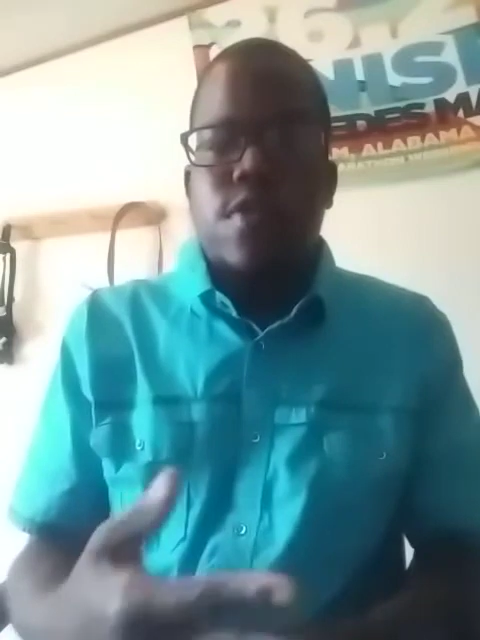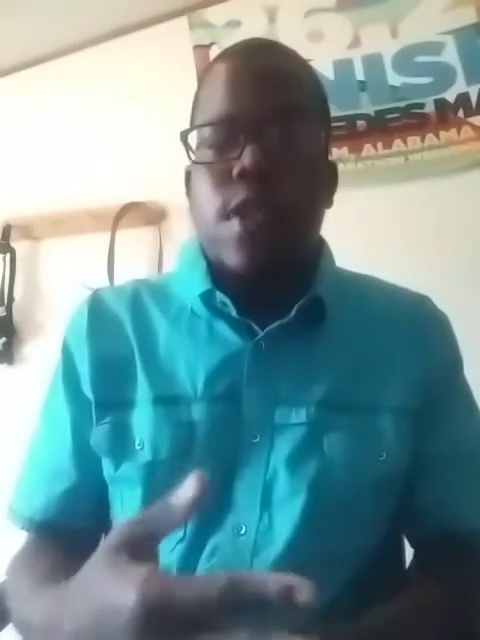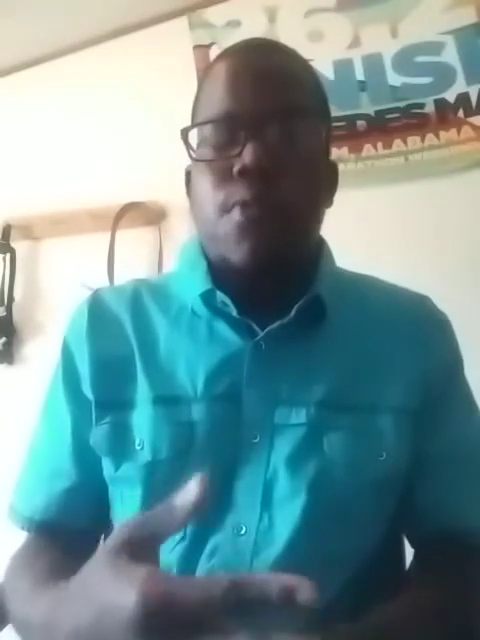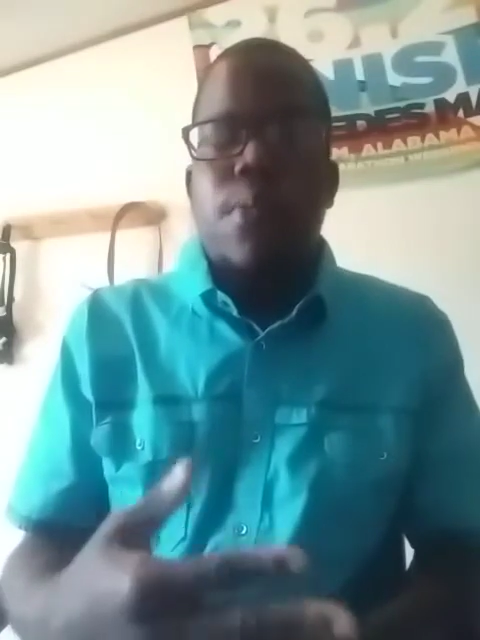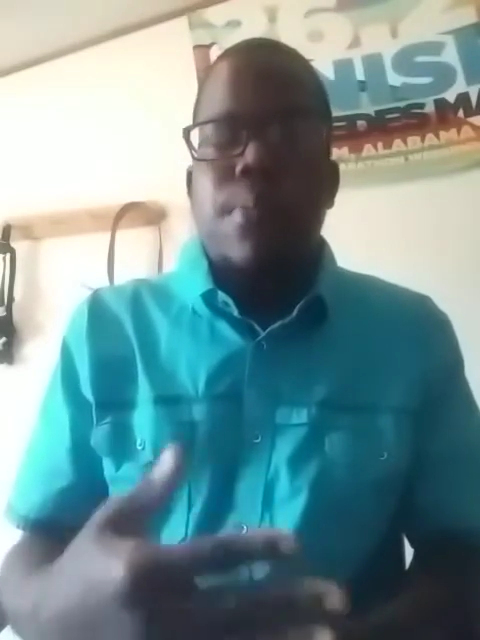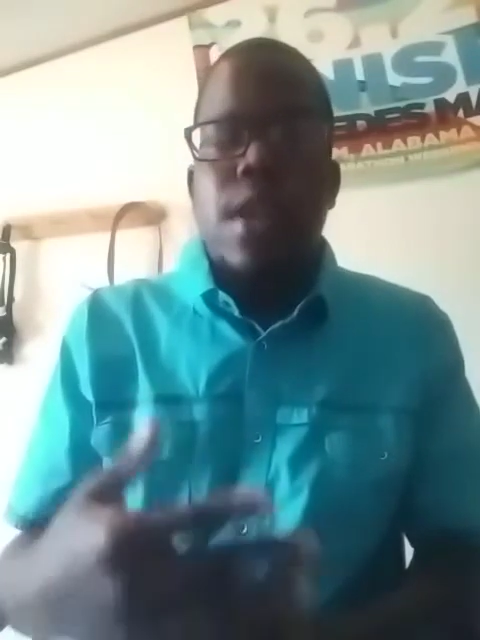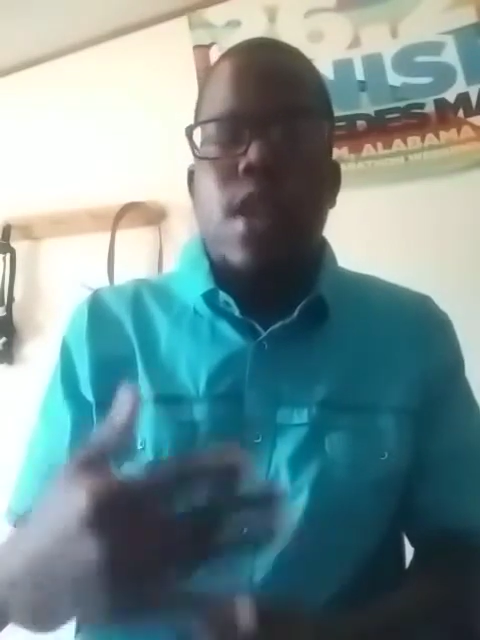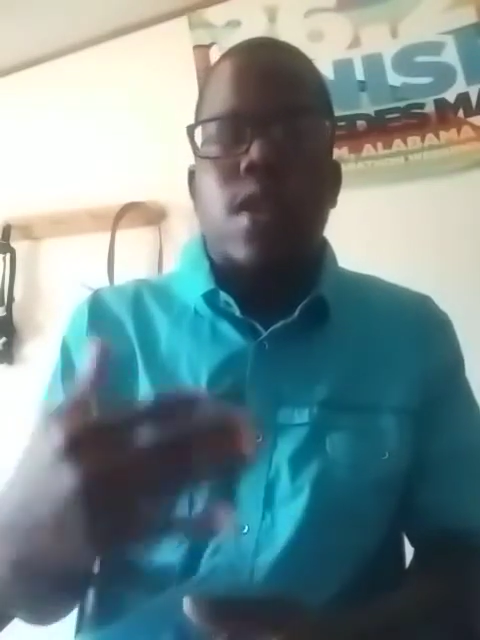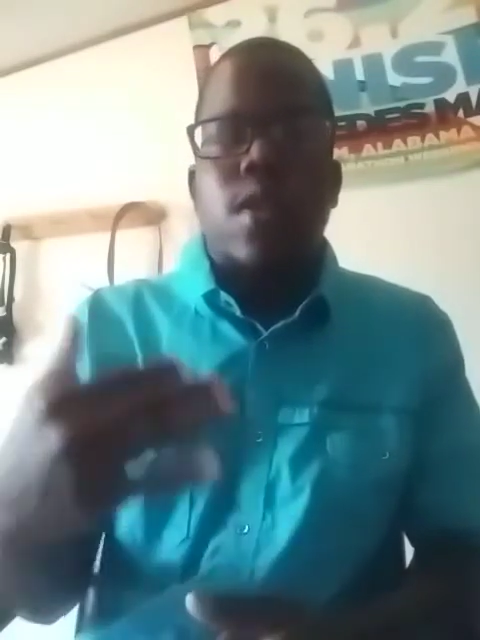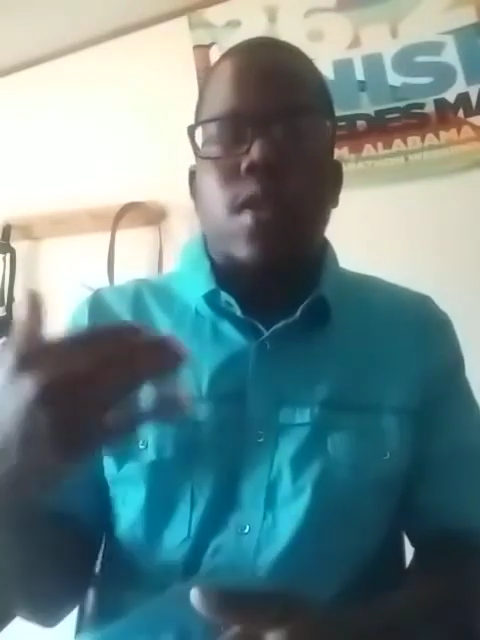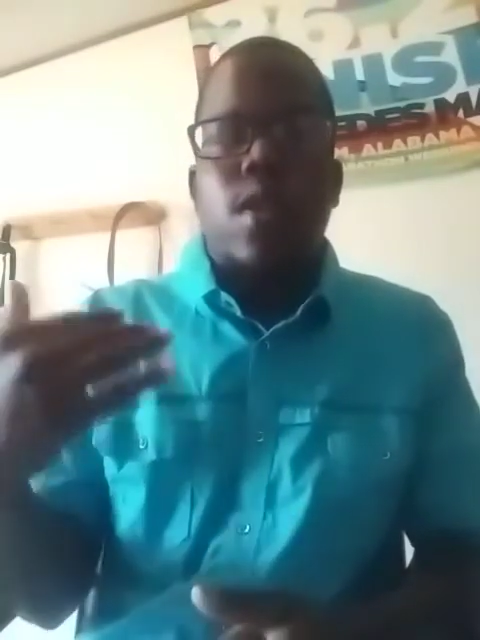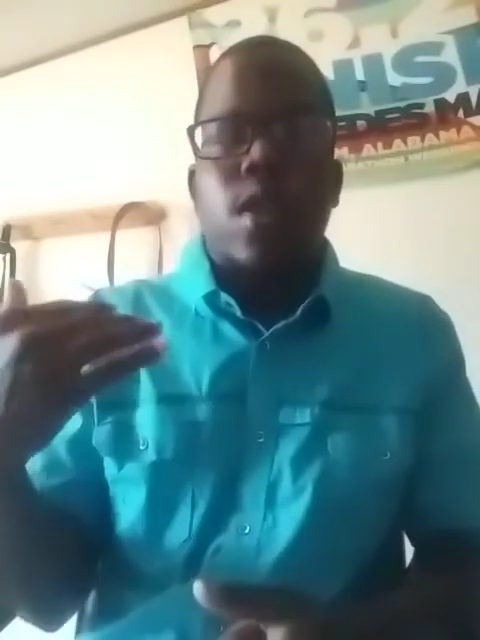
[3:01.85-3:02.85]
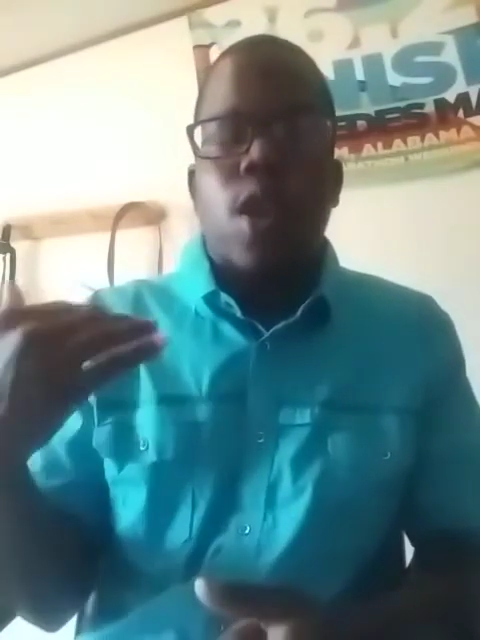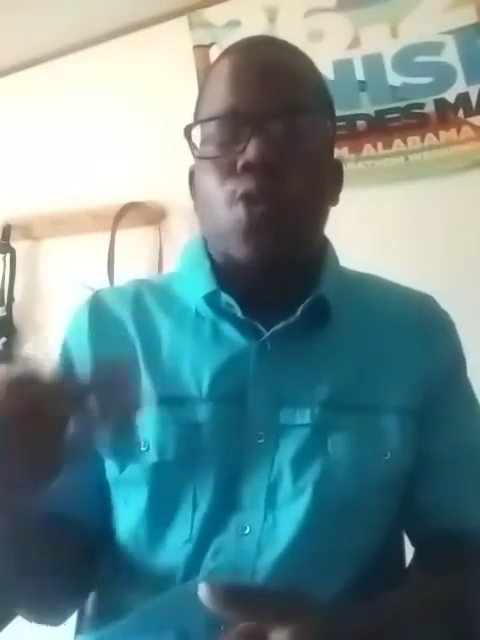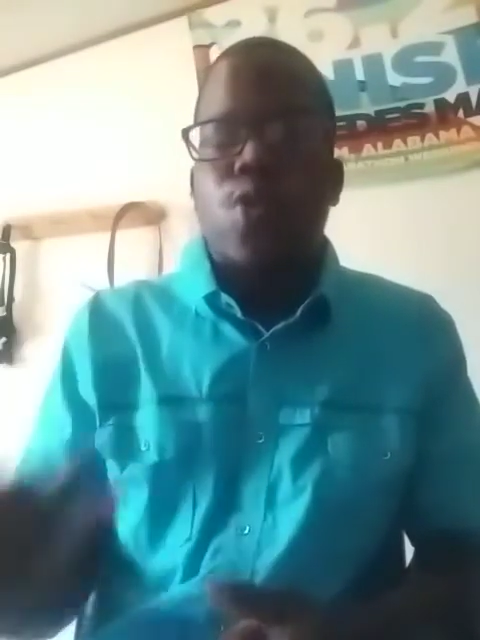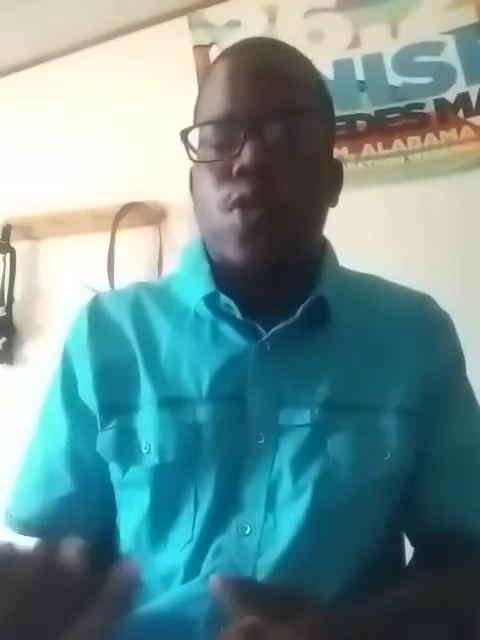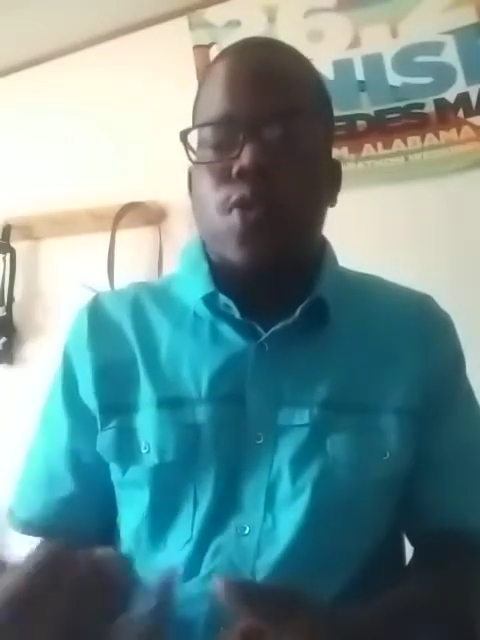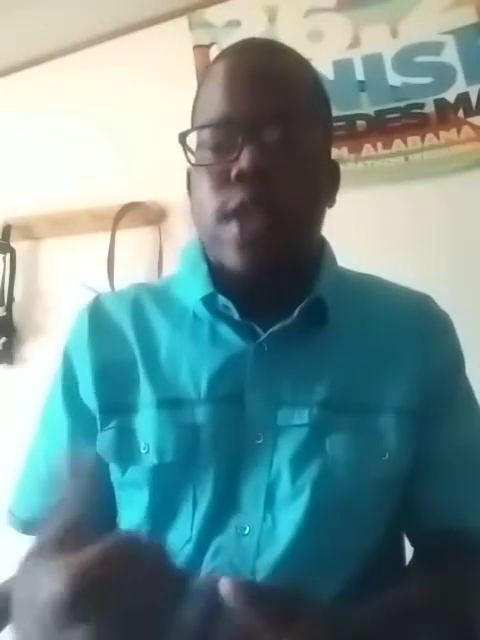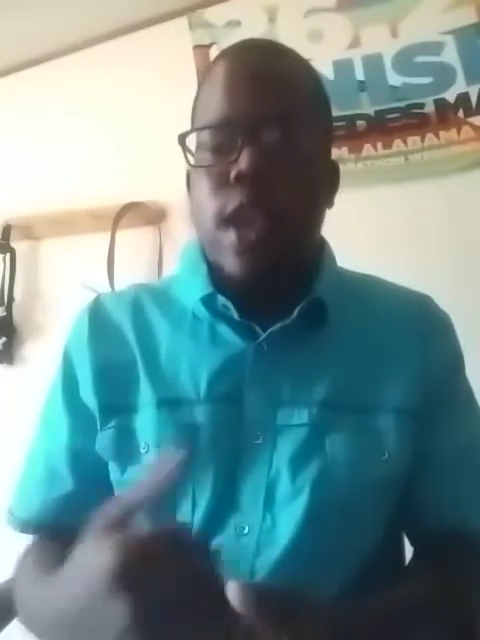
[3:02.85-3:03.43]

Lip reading: it would be closer to